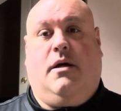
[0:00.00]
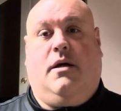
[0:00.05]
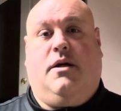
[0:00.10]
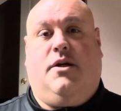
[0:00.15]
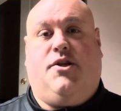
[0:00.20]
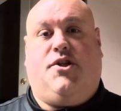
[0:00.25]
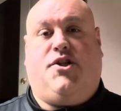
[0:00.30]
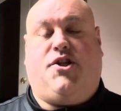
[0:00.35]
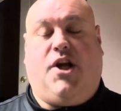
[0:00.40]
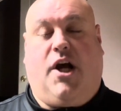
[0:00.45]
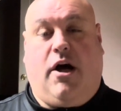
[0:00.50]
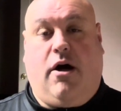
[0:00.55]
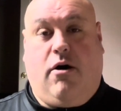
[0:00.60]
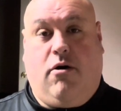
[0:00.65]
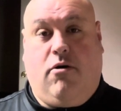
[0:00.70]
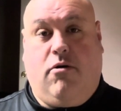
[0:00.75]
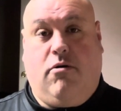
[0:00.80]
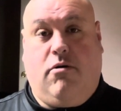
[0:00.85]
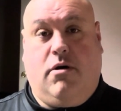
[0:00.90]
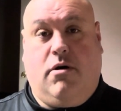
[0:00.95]

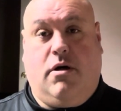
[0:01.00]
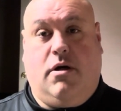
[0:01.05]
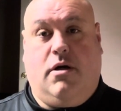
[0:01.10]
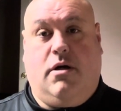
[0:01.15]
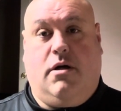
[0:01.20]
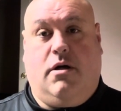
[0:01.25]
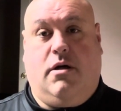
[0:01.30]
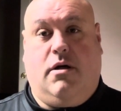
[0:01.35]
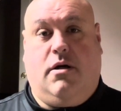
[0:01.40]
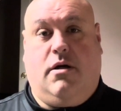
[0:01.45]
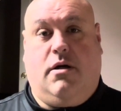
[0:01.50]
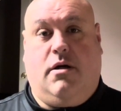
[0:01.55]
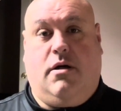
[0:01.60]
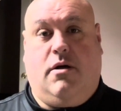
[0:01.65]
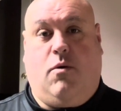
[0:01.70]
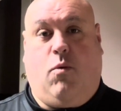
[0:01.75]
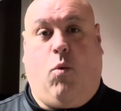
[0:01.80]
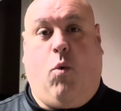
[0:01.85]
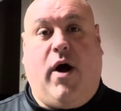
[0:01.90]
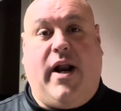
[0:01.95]
So
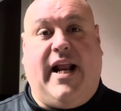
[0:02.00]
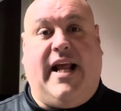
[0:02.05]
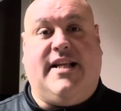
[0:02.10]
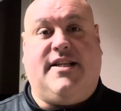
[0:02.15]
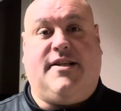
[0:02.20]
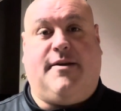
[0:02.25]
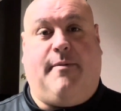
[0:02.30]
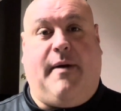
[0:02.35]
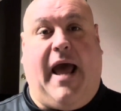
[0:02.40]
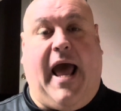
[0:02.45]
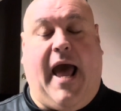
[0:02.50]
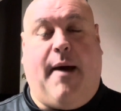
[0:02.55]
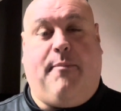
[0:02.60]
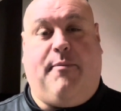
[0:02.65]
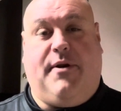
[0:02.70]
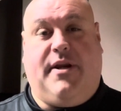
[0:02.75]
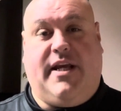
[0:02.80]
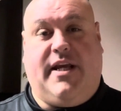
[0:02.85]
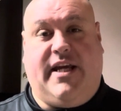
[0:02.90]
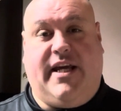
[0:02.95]
what ends up
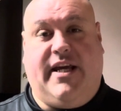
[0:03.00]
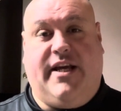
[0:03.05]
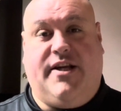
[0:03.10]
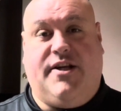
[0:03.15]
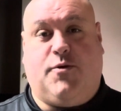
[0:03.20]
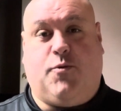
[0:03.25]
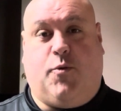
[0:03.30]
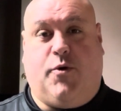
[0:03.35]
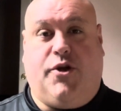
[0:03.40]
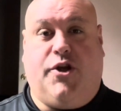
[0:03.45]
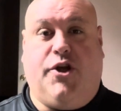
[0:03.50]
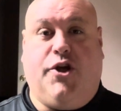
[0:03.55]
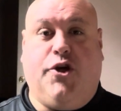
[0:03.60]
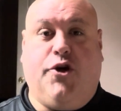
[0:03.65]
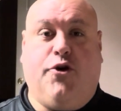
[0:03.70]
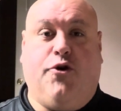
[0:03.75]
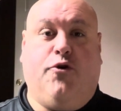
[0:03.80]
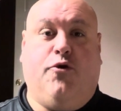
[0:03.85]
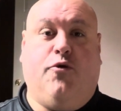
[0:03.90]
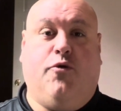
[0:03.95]
happening is when
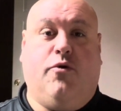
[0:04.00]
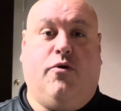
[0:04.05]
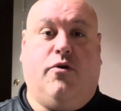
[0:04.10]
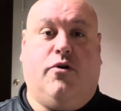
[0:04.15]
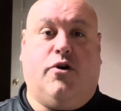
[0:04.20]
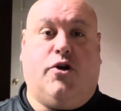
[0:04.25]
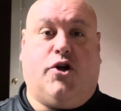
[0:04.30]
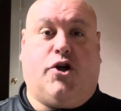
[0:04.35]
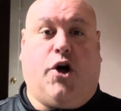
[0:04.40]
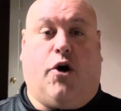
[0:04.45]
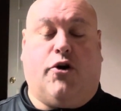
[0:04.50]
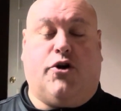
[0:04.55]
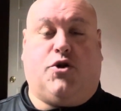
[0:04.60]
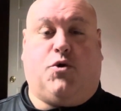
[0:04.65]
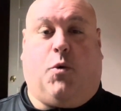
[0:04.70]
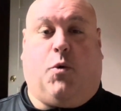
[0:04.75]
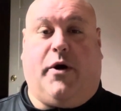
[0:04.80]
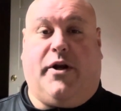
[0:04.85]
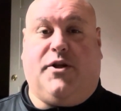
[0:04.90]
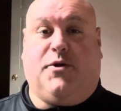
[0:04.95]
you go to
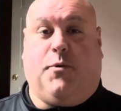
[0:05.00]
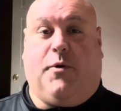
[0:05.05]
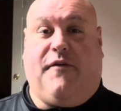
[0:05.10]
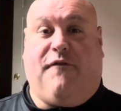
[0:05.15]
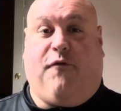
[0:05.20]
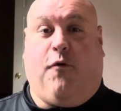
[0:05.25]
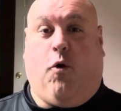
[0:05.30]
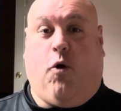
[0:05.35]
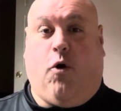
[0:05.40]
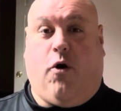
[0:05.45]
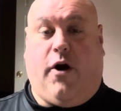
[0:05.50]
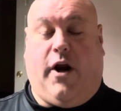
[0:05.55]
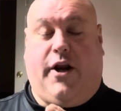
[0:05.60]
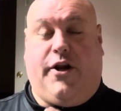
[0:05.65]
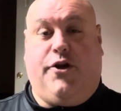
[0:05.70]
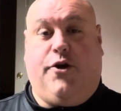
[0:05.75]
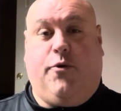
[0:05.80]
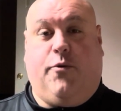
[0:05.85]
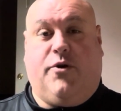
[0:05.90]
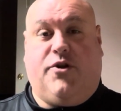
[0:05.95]
2024
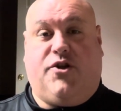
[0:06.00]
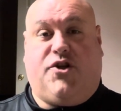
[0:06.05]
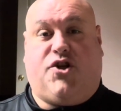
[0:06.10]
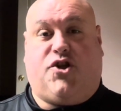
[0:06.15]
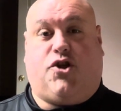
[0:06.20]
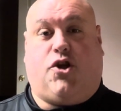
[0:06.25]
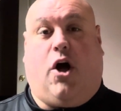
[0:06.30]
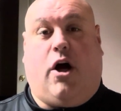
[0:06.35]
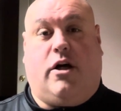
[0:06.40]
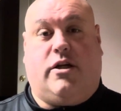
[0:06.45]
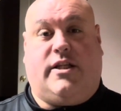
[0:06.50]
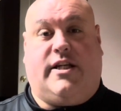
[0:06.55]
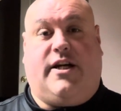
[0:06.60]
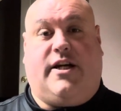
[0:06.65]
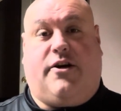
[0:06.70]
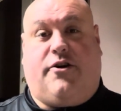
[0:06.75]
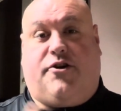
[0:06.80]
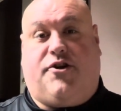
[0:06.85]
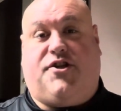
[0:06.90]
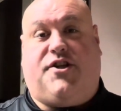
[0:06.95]
and you install the
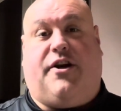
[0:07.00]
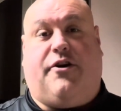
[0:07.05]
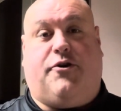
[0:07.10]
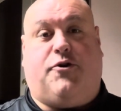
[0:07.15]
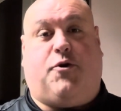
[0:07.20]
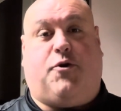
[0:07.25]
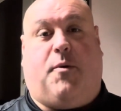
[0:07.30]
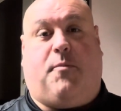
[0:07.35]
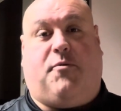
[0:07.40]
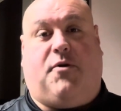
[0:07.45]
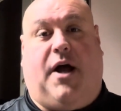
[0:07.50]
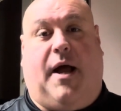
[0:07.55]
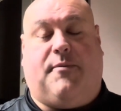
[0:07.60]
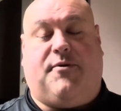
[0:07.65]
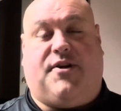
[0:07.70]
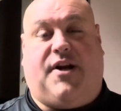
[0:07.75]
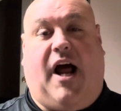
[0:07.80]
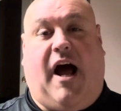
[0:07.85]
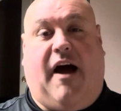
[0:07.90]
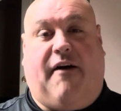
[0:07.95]
under center triple
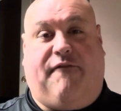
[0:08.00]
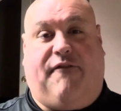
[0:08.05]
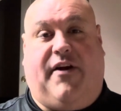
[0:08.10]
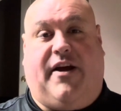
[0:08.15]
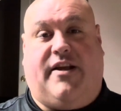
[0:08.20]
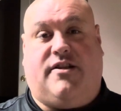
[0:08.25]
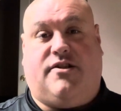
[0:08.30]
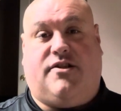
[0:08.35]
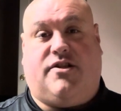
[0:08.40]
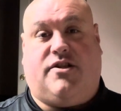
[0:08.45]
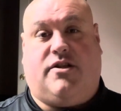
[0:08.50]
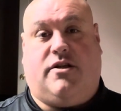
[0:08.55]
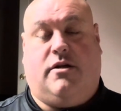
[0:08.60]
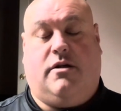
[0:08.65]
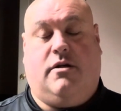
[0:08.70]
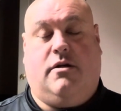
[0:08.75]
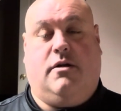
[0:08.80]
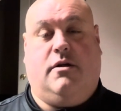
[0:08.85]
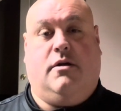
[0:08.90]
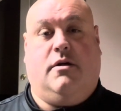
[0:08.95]
option offense,
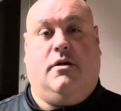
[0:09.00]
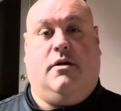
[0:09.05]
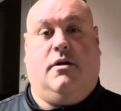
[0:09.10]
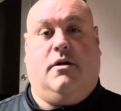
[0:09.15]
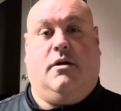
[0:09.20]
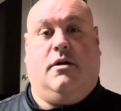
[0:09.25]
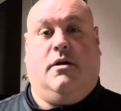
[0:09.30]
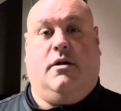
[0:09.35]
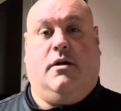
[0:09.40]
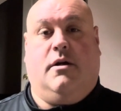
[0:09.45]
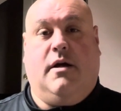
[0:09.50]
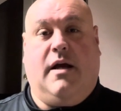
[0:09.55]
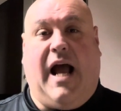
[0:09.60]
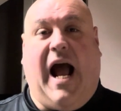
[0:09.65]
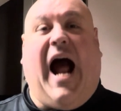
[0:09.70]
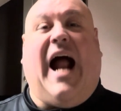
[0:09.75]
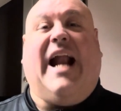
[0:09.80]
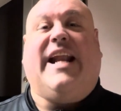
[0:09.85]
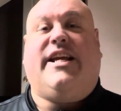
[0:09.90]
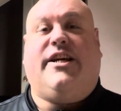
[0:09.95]

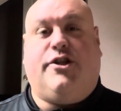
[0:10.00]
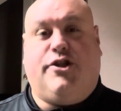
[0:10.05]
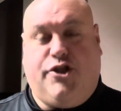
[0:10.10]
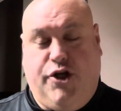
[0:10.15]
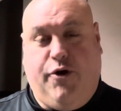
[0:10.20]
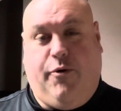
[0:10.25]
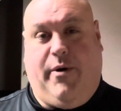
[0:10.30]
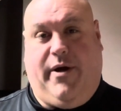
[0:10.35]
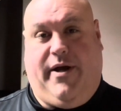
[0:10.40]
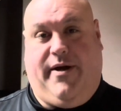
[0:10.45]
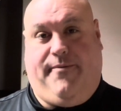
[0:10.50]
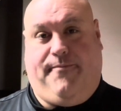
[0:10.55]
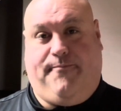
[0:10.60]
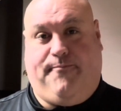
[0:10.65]
how do you do it?